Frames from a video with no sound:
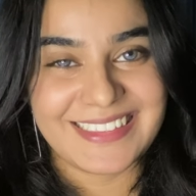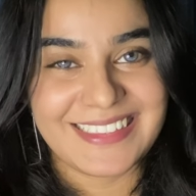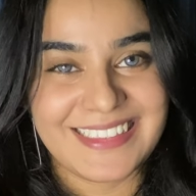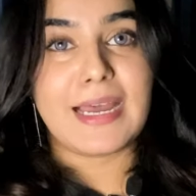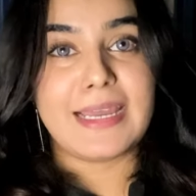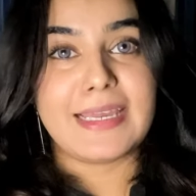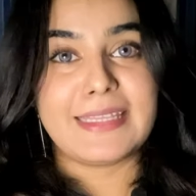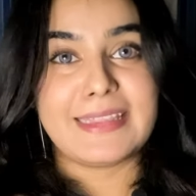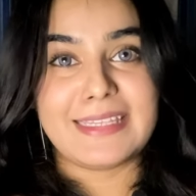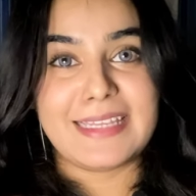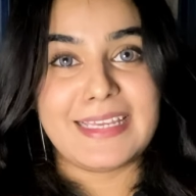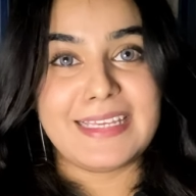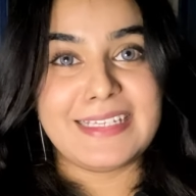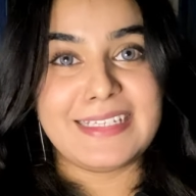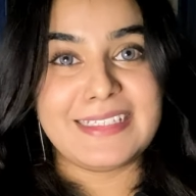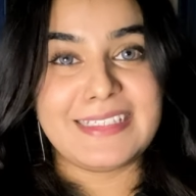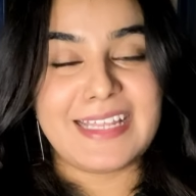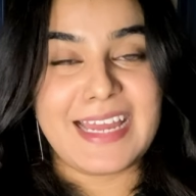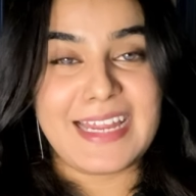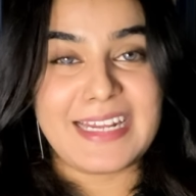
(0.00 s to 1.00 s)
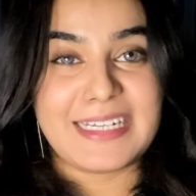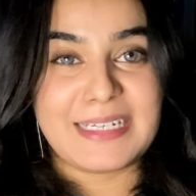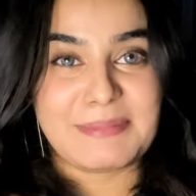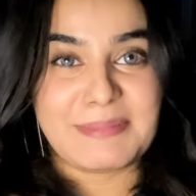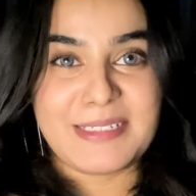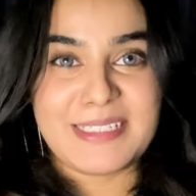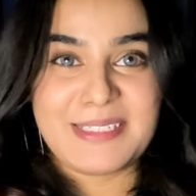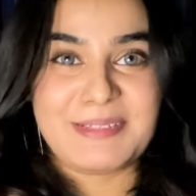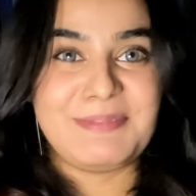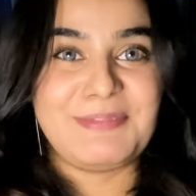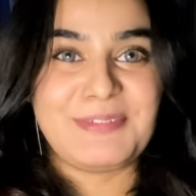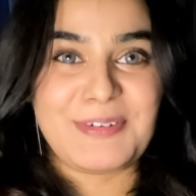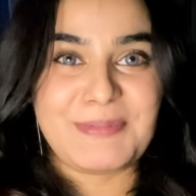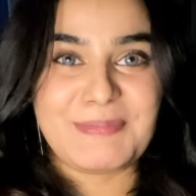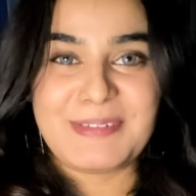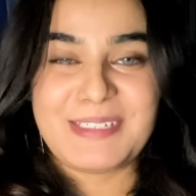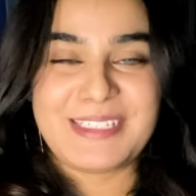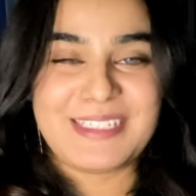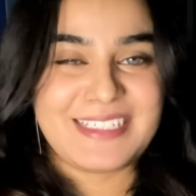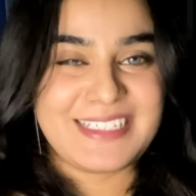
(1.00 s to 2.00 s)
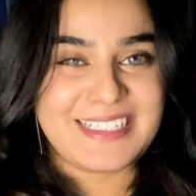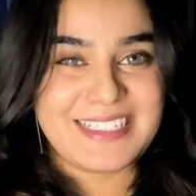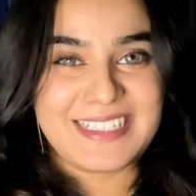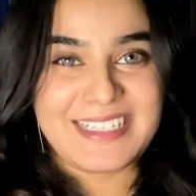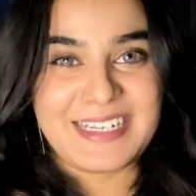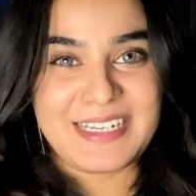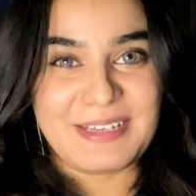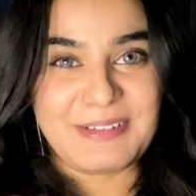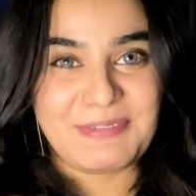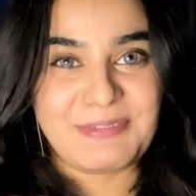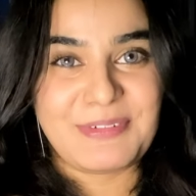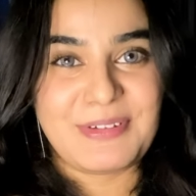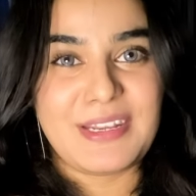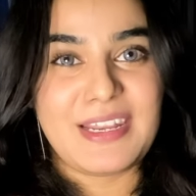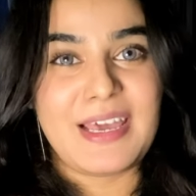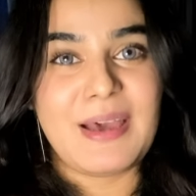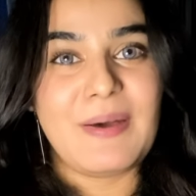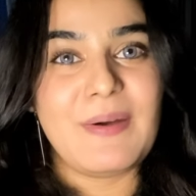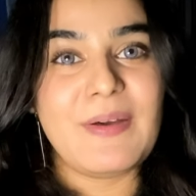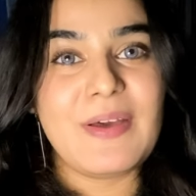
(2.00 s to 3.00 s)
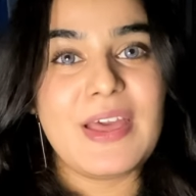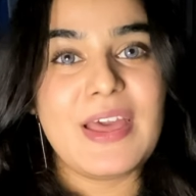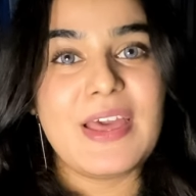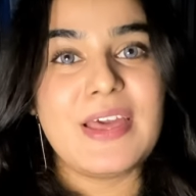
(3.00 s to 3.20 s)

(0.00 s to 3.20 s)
I think that much information is enough for now.